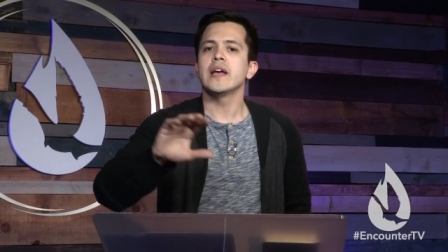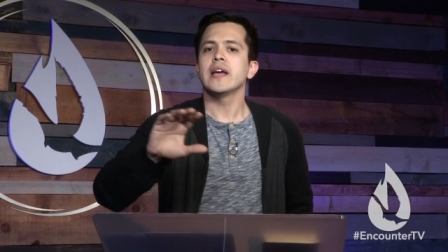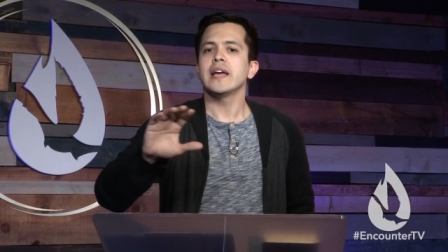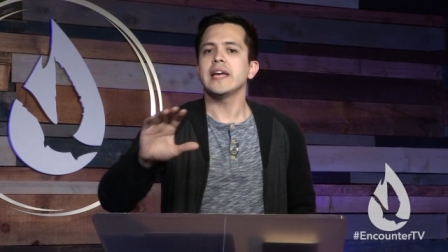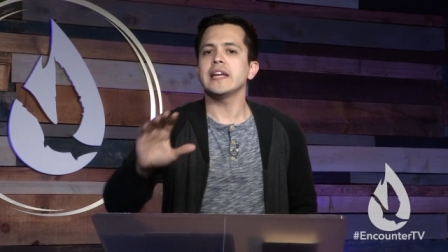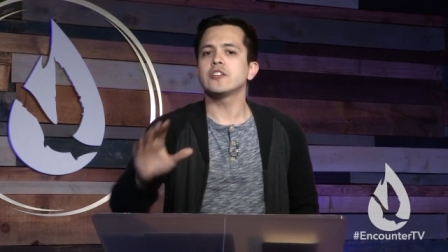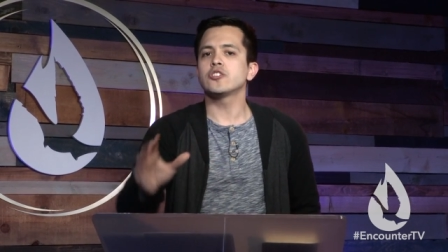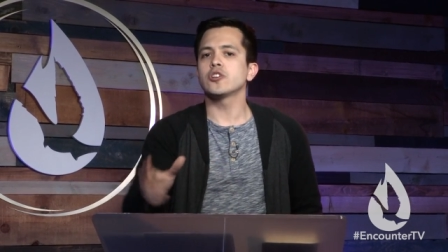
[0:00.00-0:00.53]

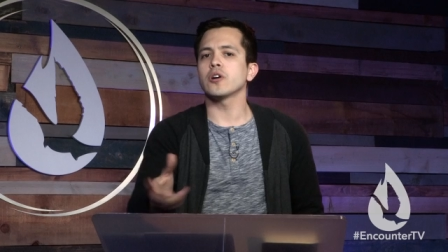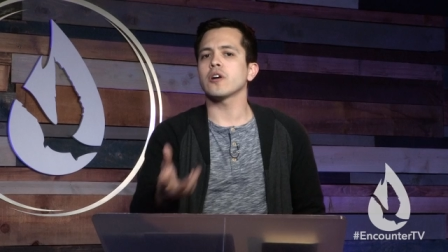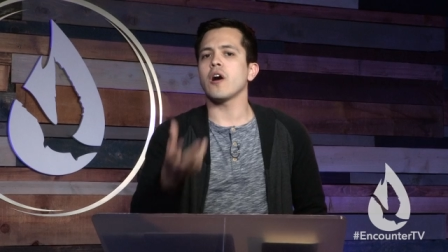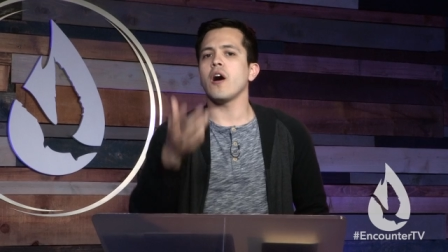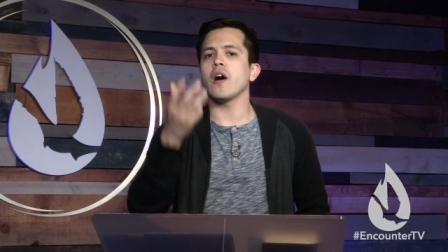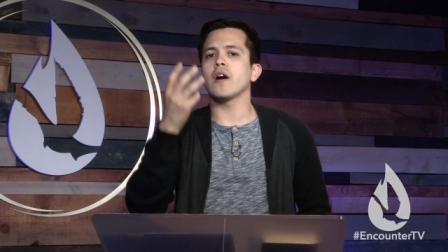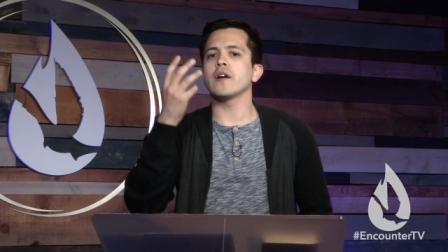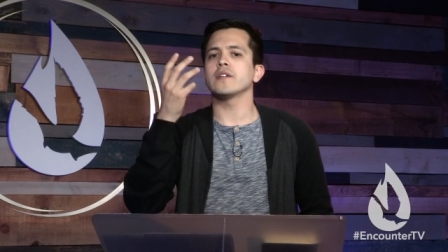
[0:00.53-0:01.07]
He took
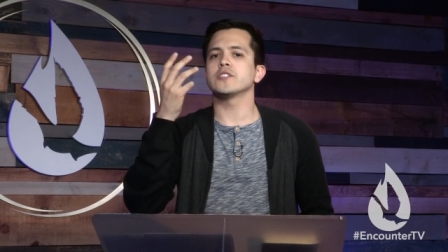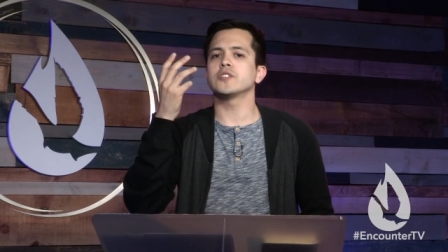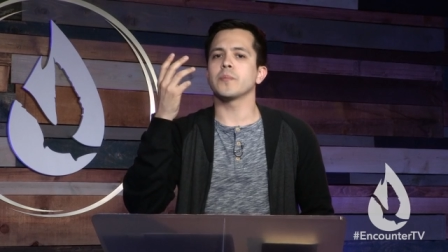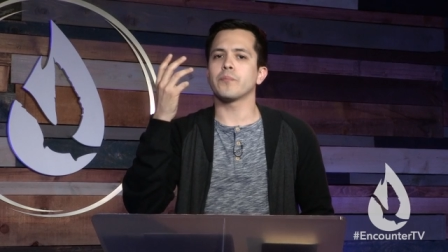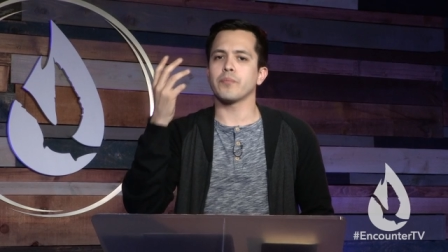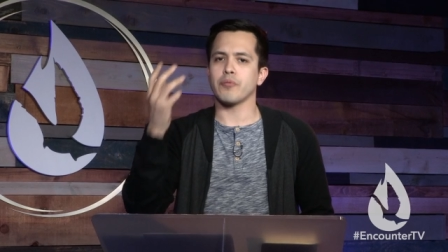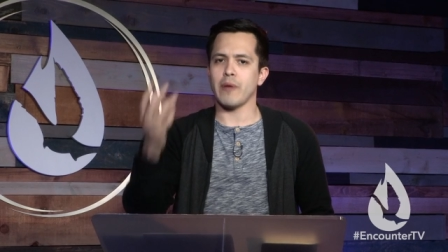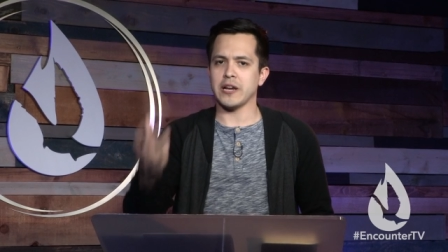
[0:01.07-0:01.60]
our
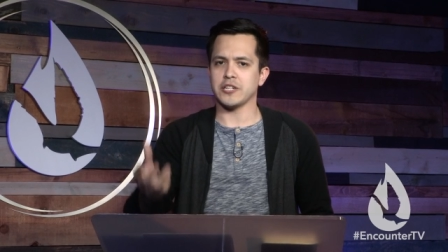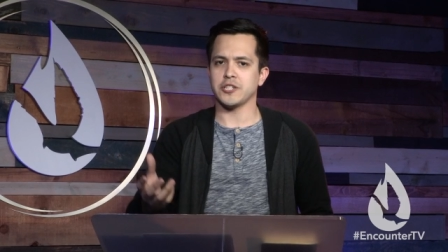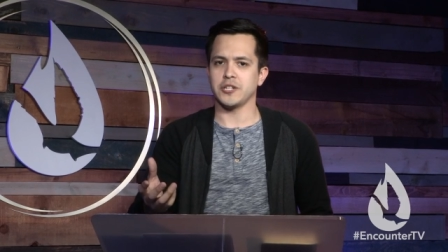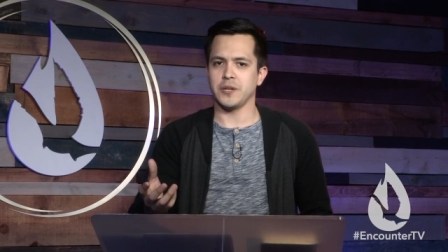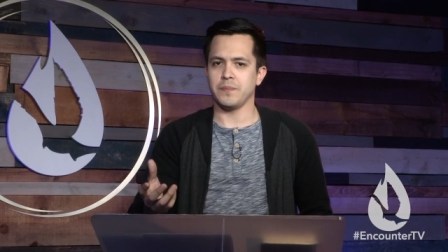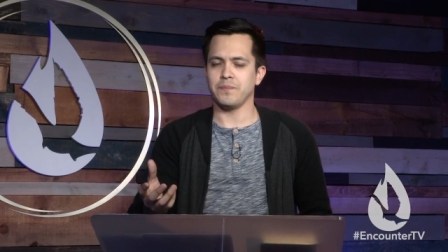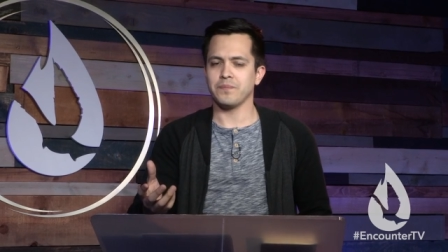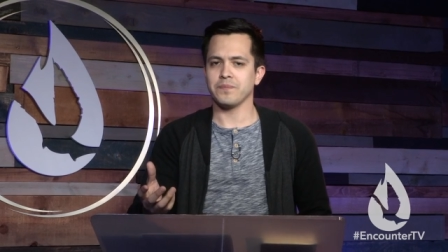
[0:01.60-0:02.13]
depression
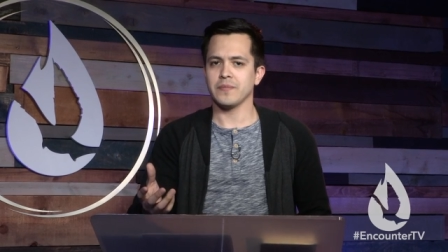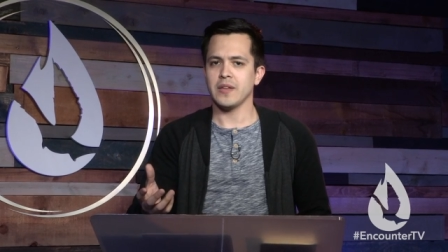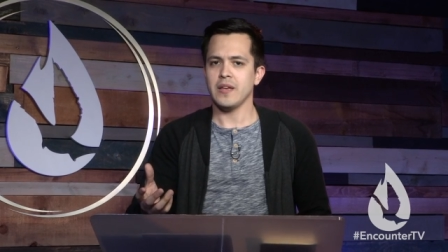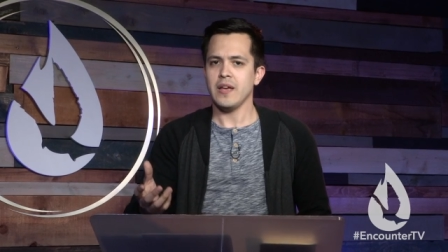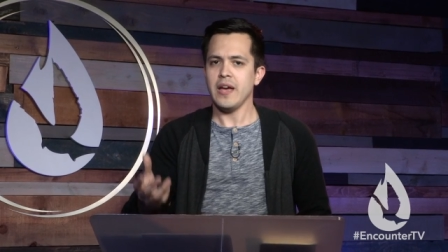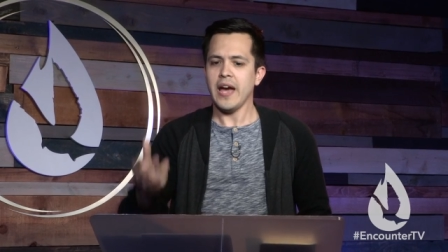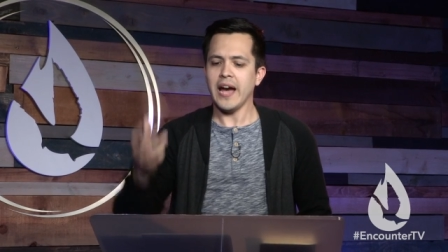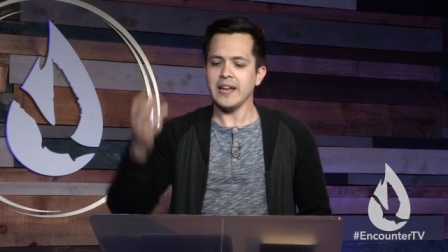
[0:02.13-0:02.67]

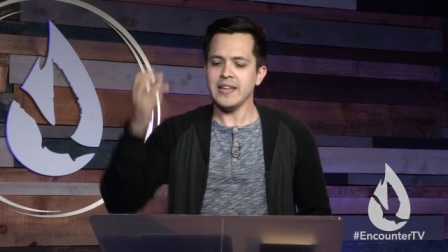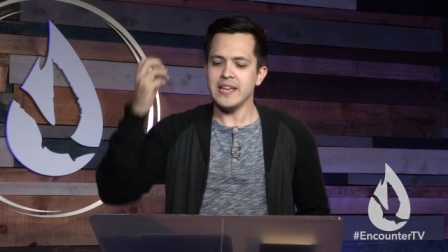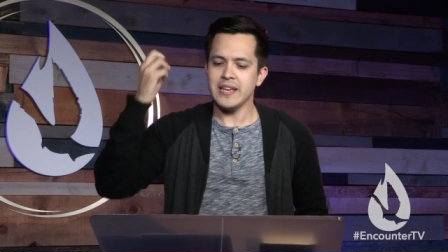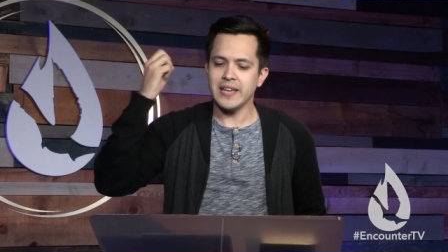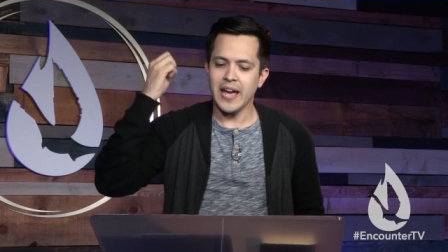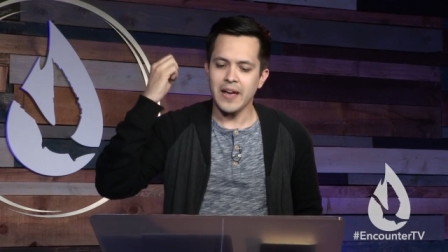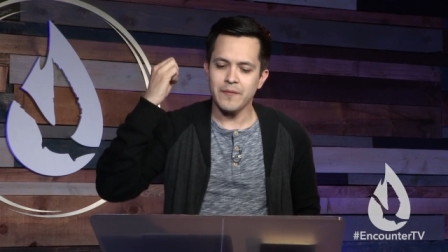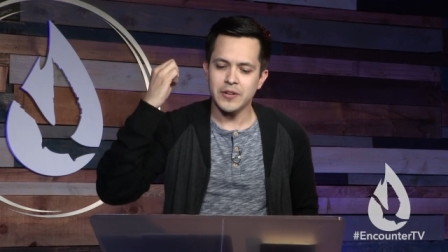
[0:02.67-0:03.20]
and He
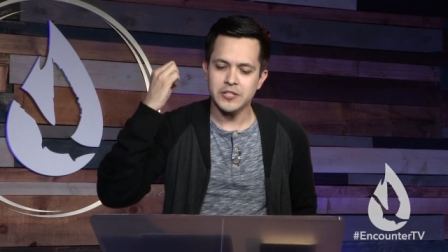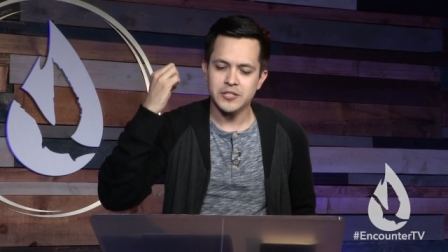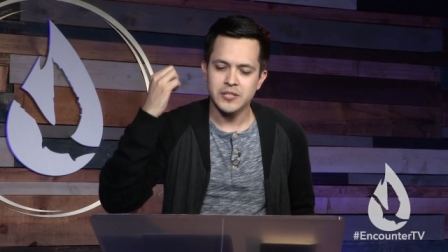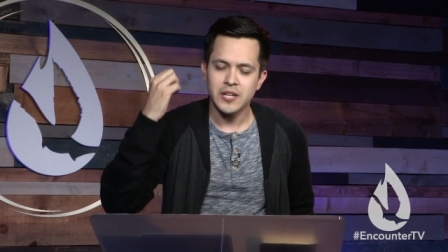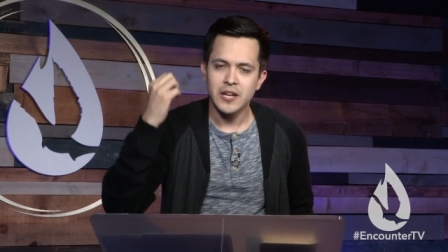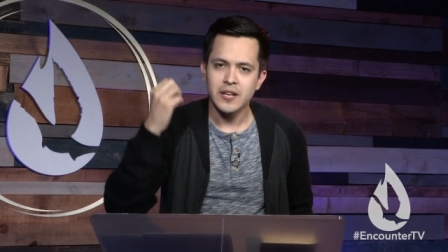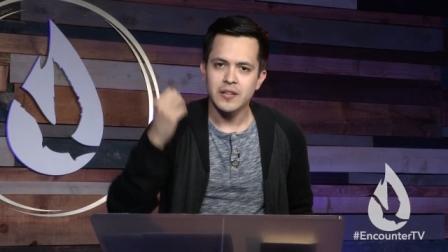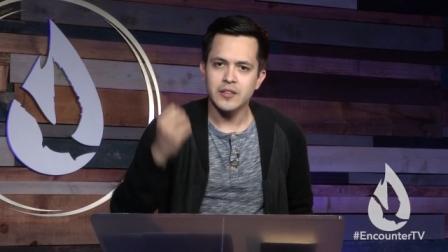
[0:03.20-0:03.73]
gave us
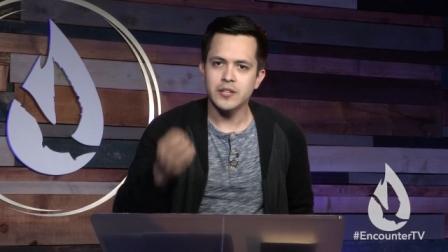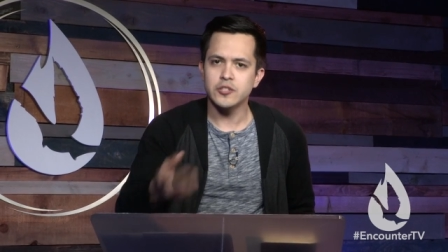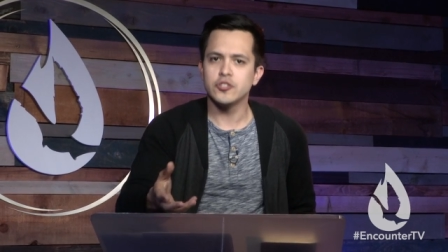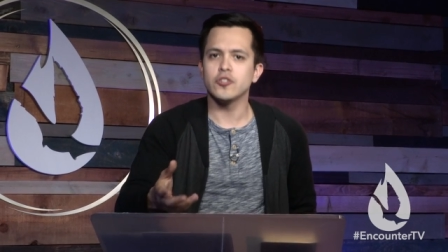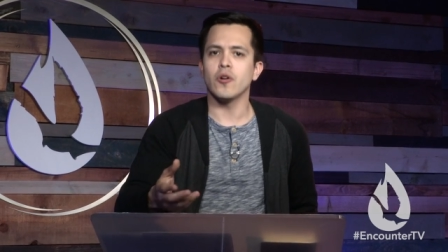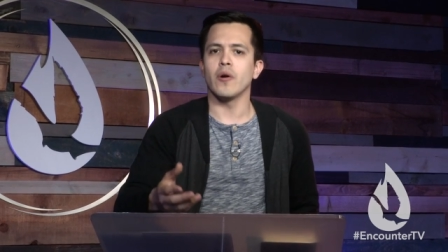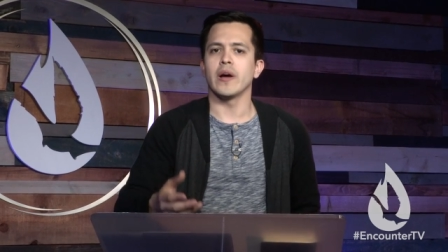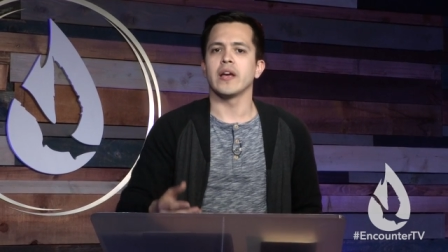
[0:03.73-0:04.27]
the
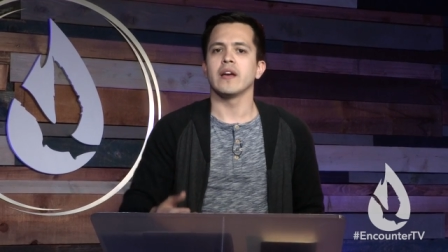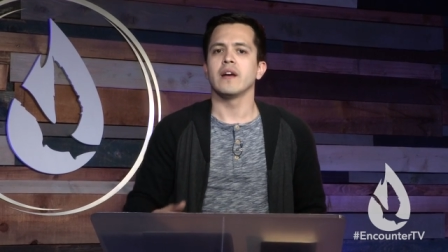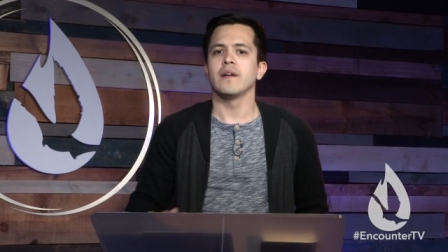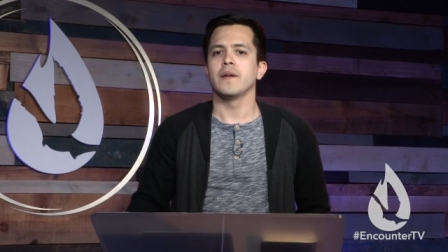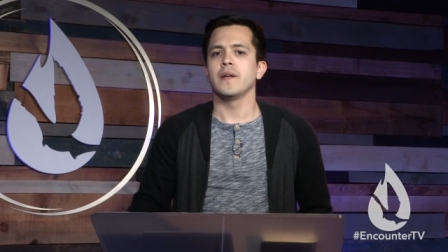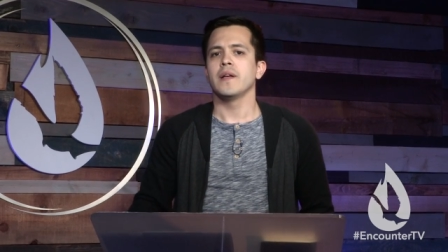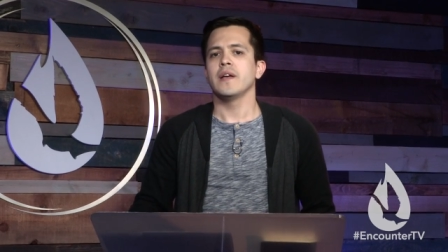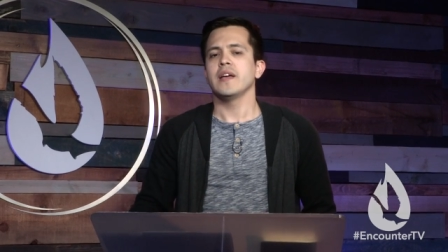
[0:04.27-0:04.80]
joy.
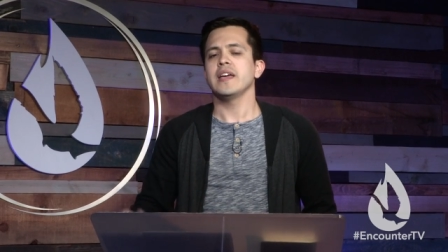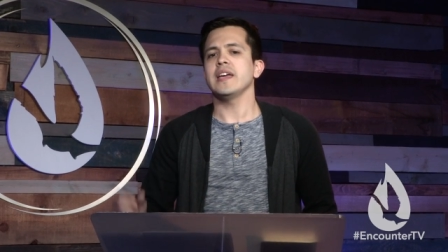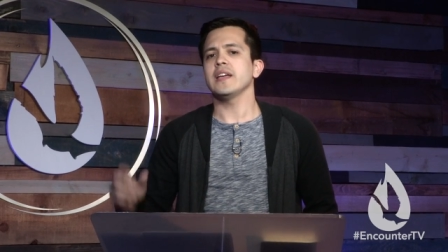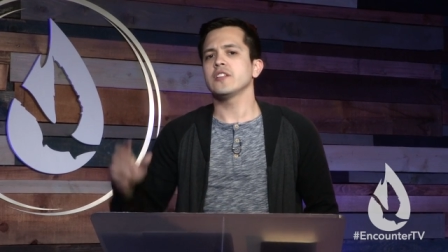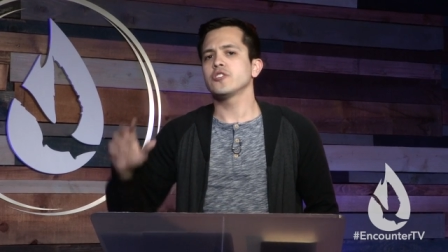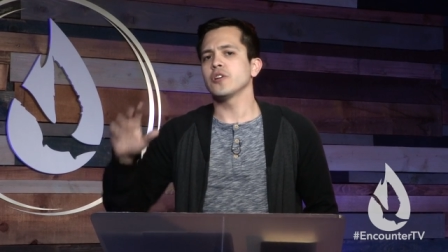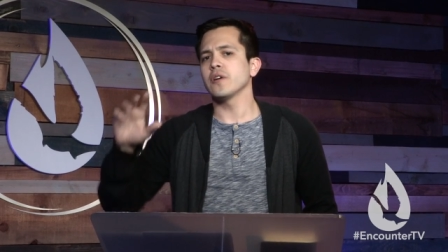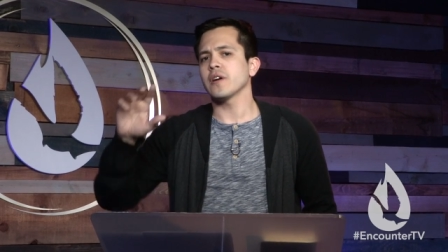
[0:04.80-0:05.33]
He
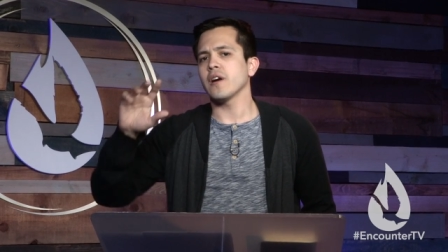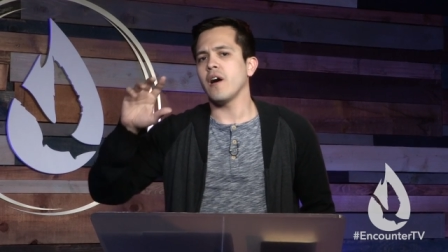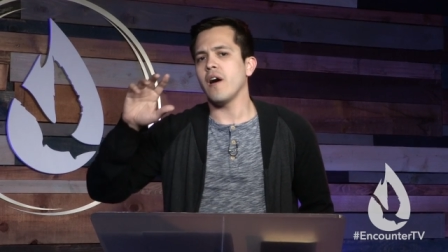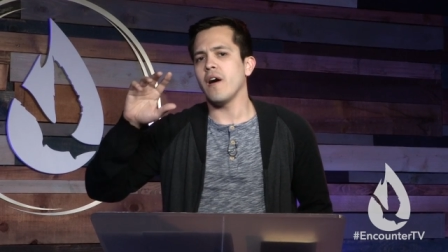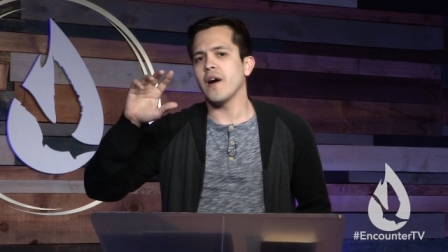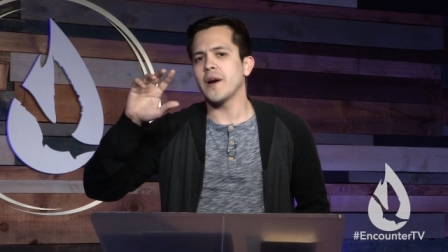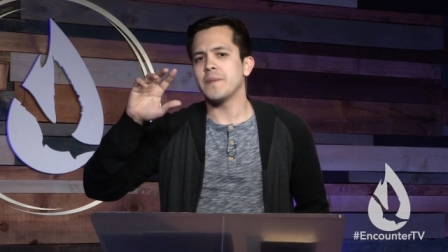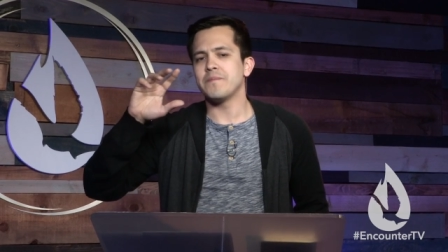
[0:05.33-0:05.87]
took
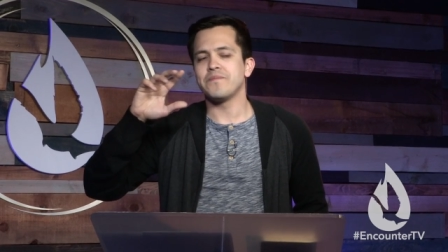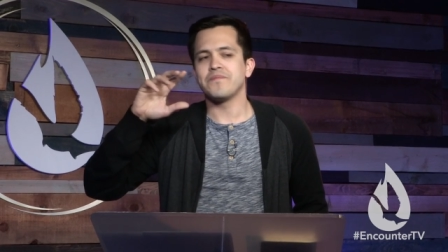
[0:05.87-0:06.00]
our